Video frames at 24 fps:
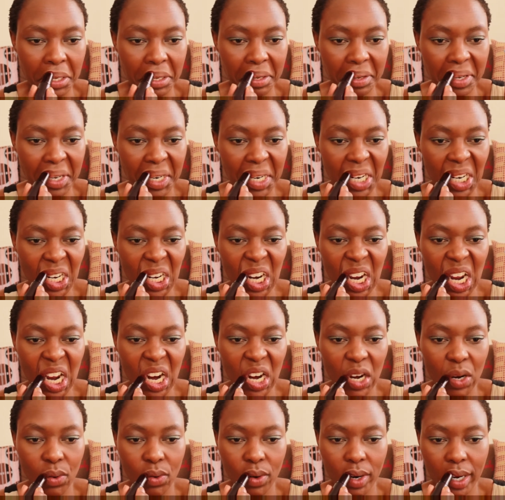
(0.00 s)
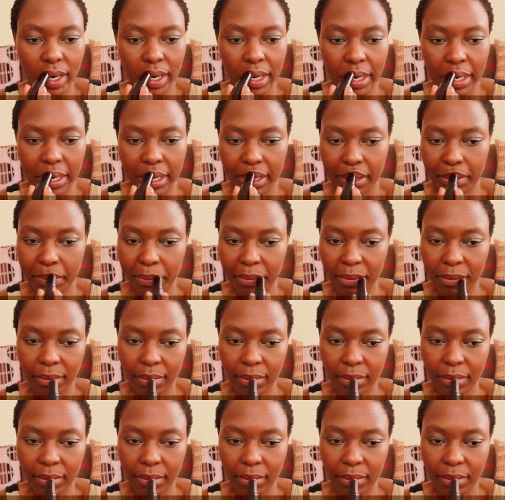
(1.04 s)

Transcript: I'm gonna try a red lip.